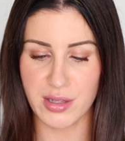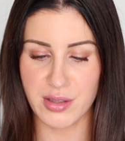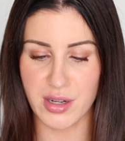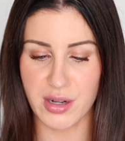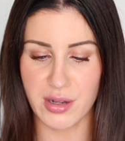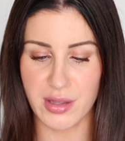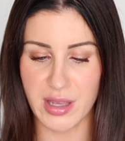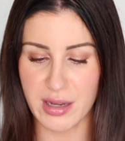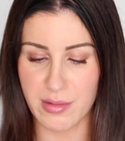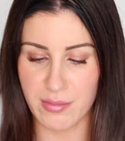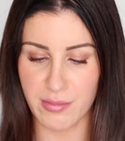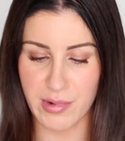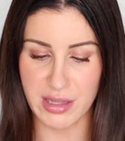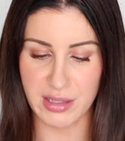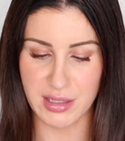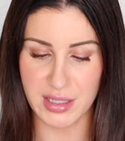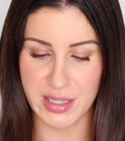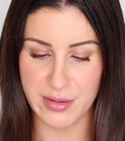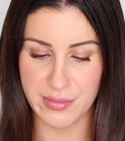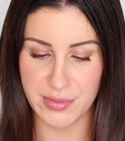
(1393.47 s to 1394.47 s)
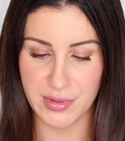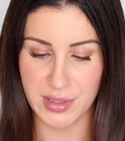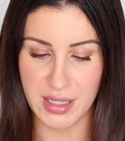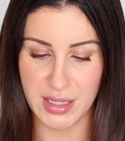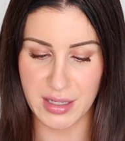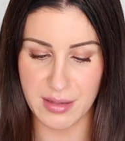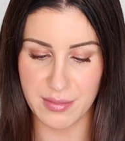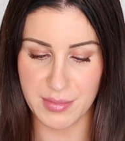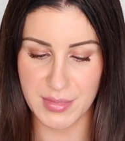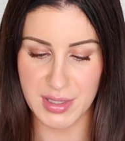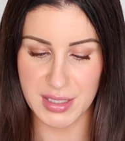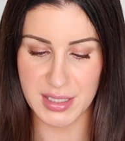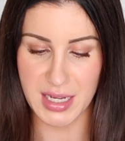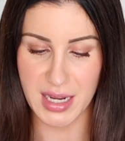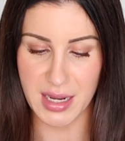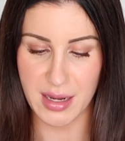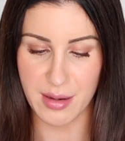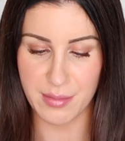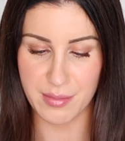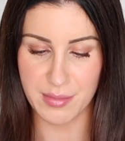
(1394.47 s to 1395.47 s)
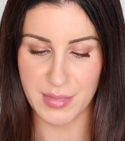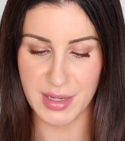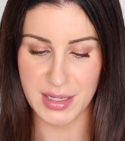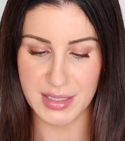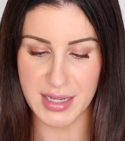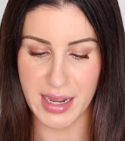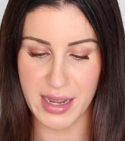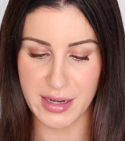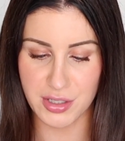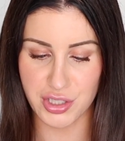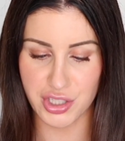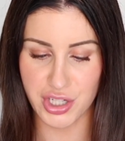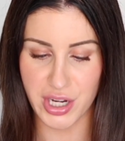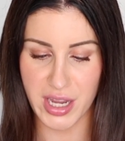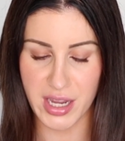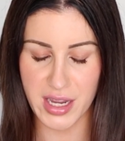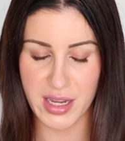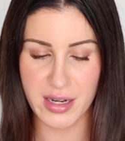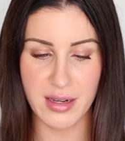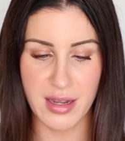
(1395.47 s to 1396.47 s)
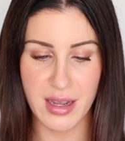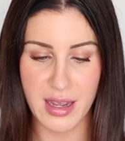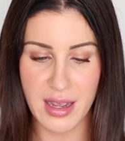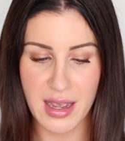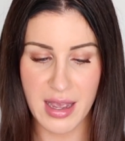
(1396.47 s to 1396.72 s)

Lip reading: They're like relatively the same exact shade.